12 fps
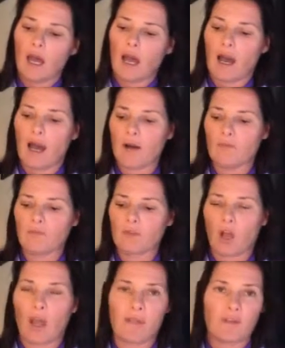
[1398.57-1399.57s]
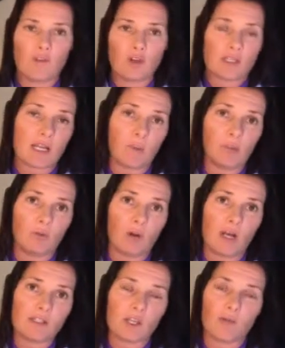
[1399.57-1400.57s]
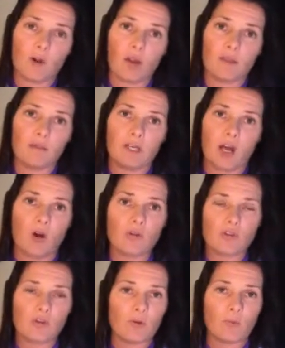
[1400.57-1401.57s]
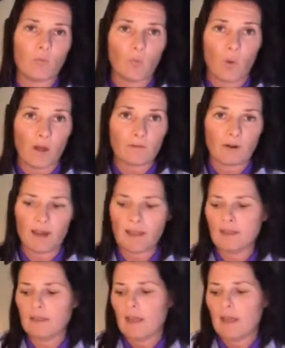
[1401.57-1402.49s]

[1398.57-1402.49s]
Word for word: Um, and the first couple of rides, I ride them in a halter and one rein.